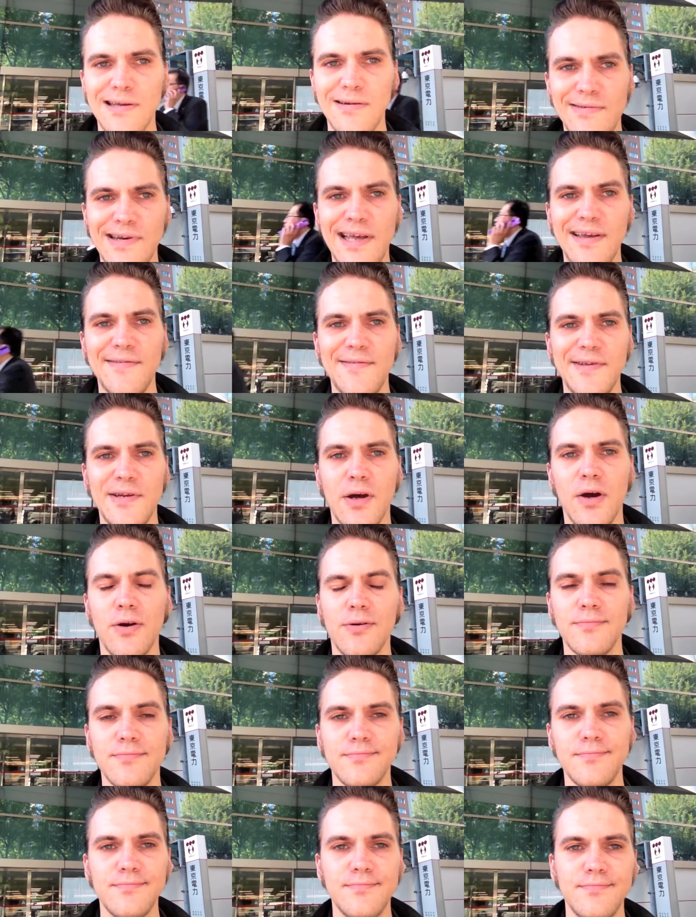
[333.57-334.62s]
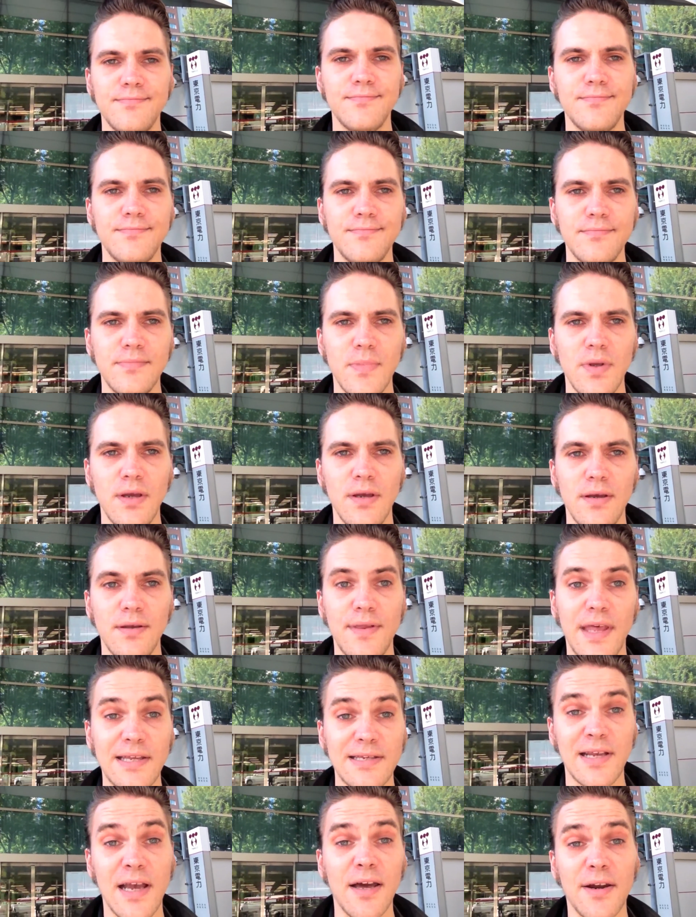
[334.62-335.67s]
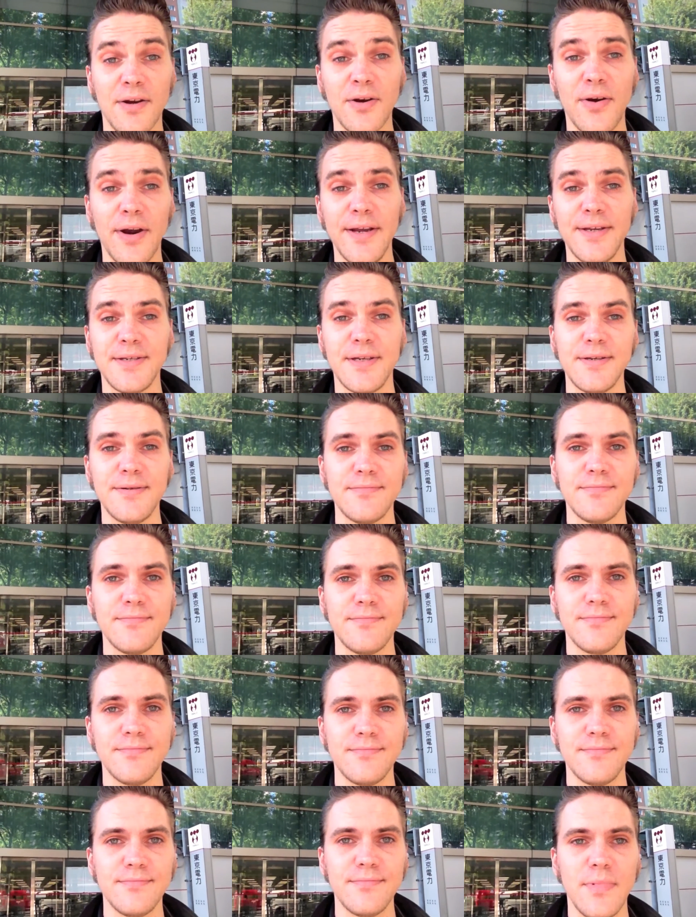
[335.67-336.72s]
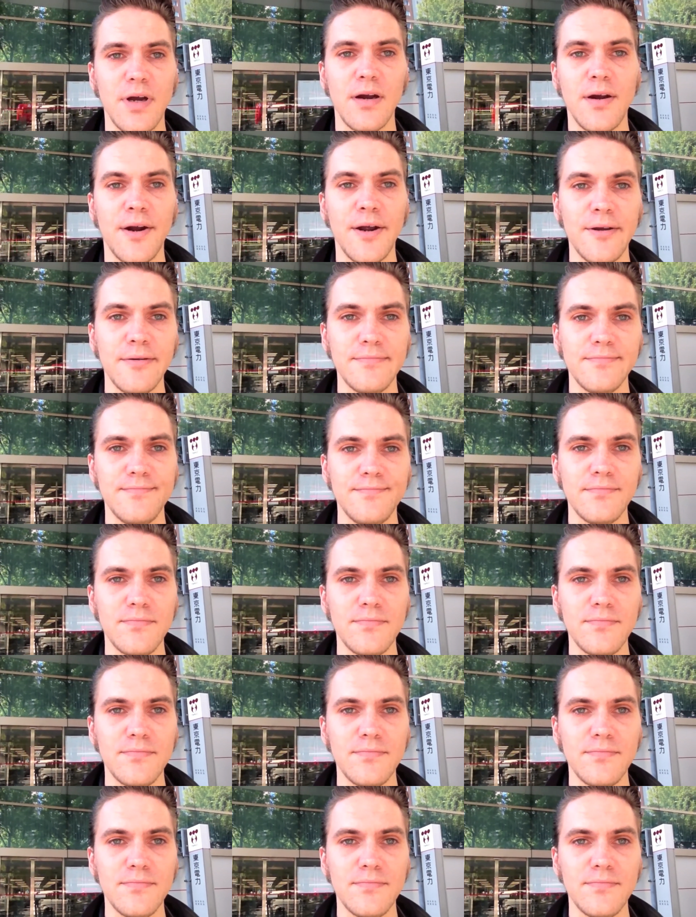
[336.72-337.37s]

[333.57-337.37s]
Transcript: When they, you know, that's kind of crazy. All right.